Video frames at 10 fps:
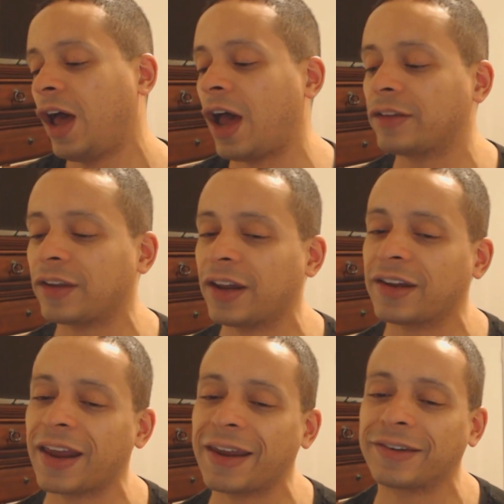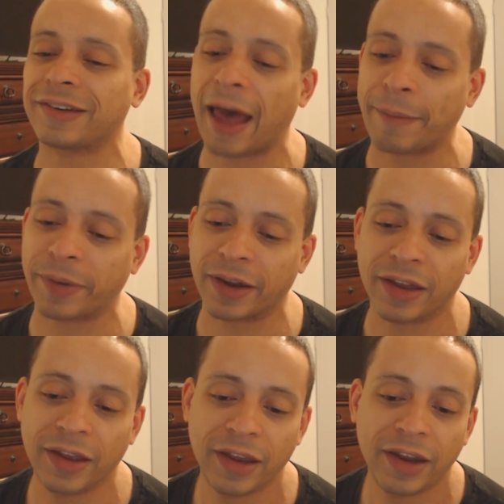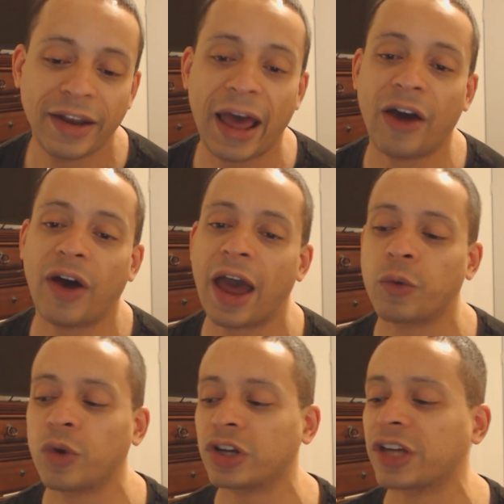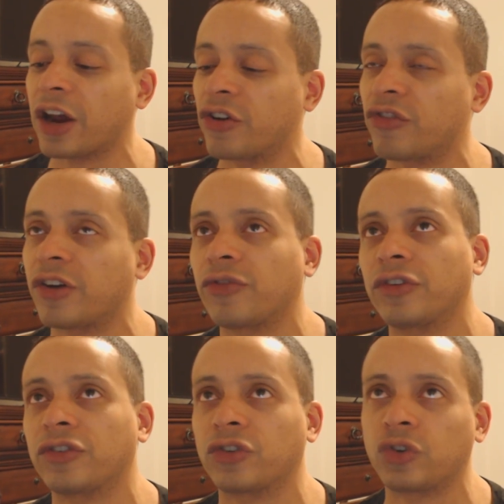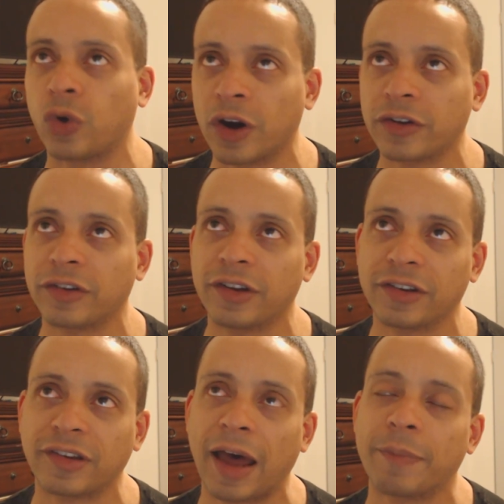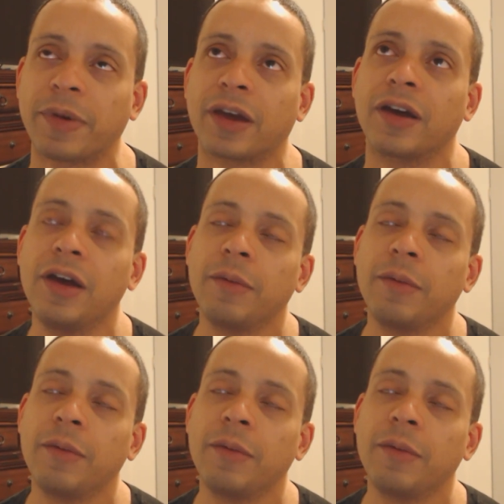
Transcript: On to today's topic. Now, I wish I could reference a source to this topic,